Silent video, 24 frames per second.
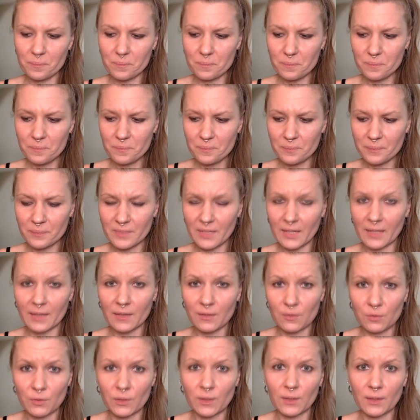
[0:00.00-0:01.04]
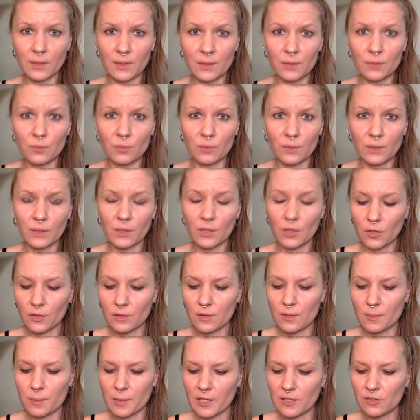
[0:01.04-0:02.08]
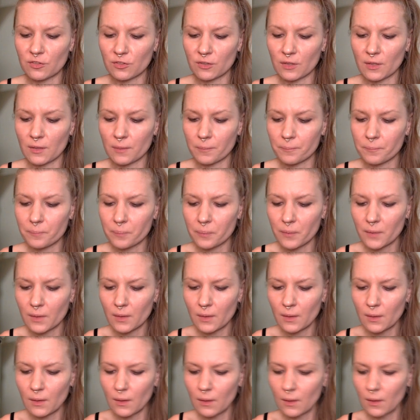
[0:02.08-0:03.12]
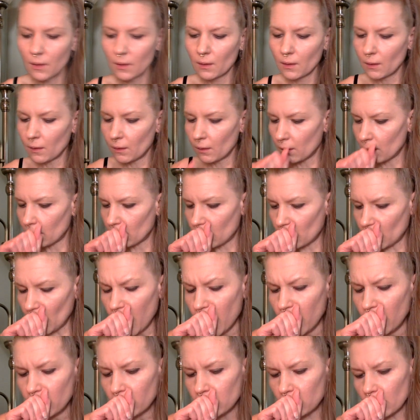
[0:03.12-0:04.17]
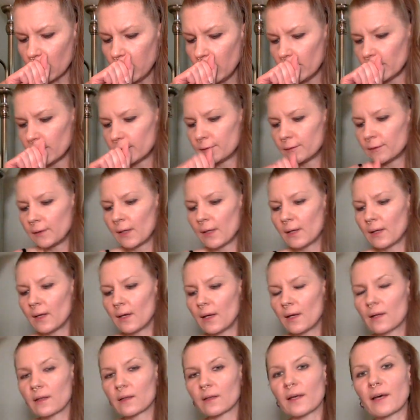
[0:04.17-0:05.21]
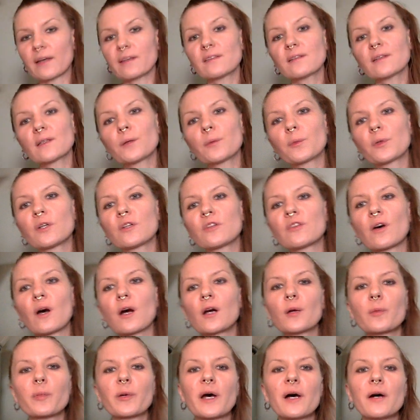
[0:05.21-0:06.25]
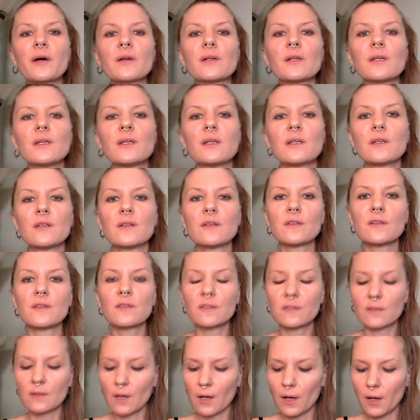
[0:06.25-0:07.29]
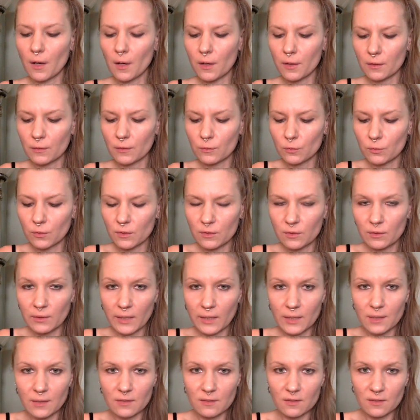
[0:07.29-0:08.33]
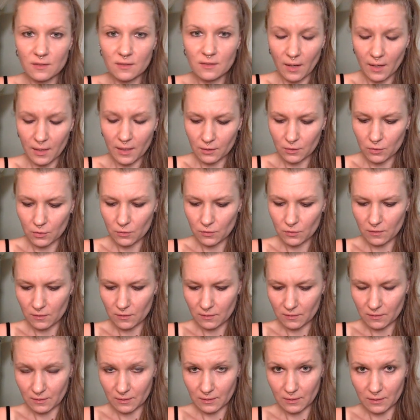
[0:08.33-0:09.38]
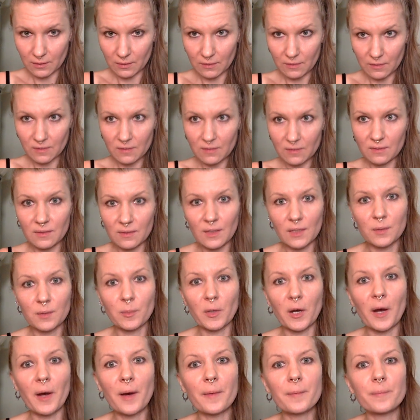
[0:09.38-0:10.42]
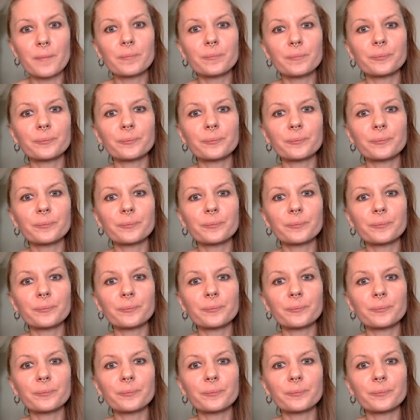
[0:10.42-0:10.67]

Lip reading: that can really, really hurt the patient. The last thing I want to talk about is related to diagnosis is stigma.